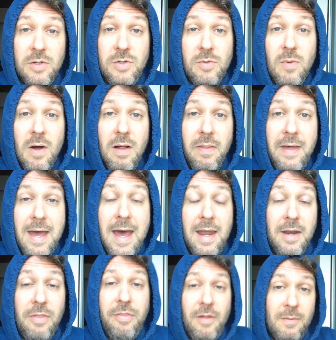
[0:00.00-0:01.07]
Do all
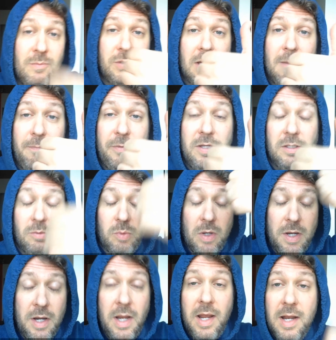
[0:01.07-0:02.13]
that. Thumbs up this
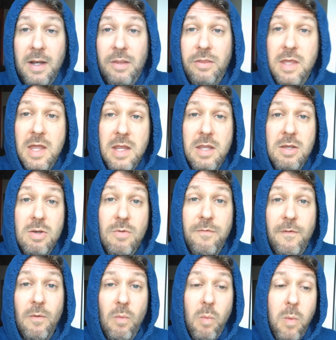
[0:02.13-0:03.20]
one. And thank you
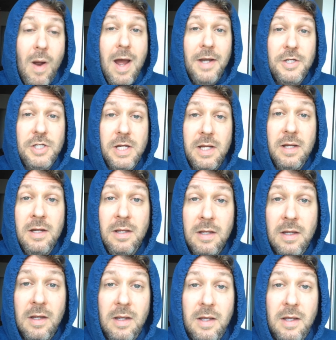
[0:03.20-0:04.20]
for watching.